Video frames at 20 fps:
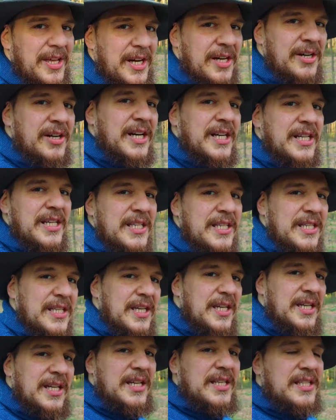There is
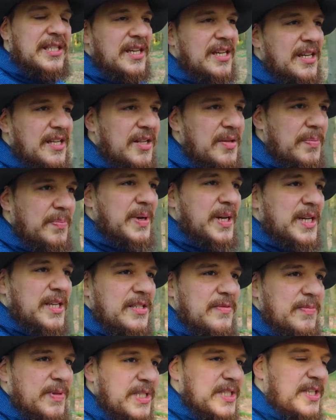a single
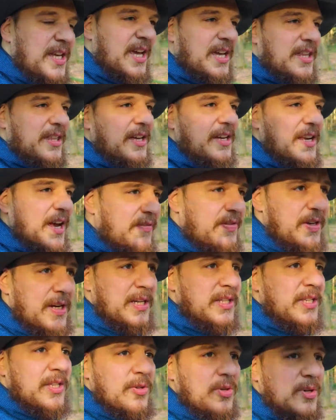biggest mistake that every
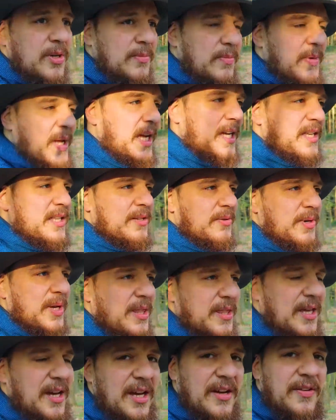student makes when
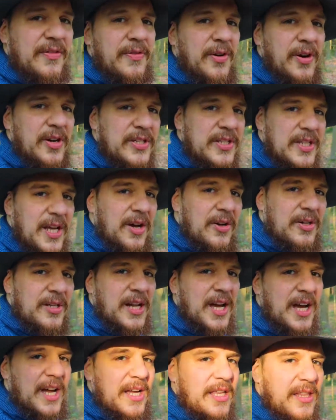they first
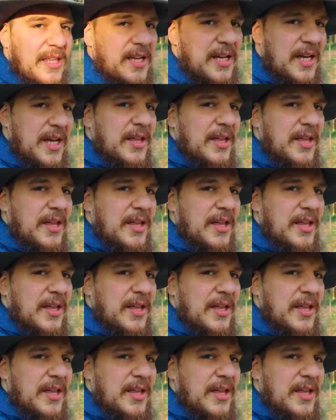outline